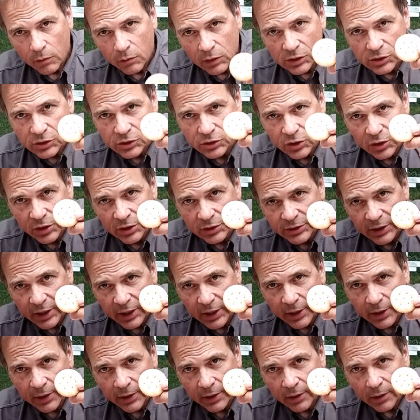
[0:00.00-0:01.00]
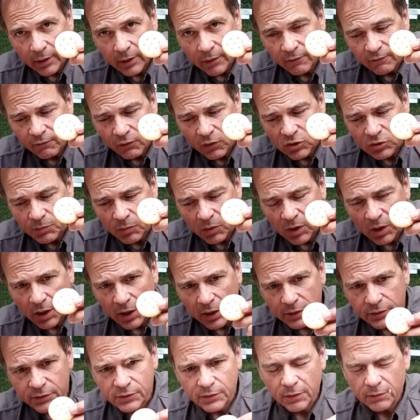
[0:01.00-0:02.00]
this is going to take first
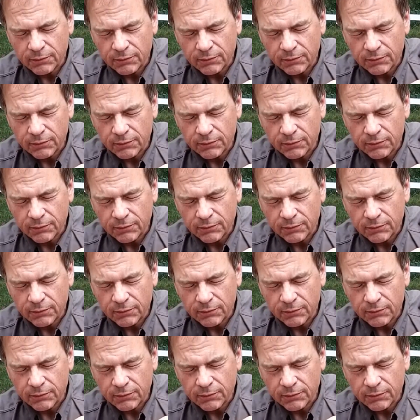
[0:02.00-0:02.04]
prize.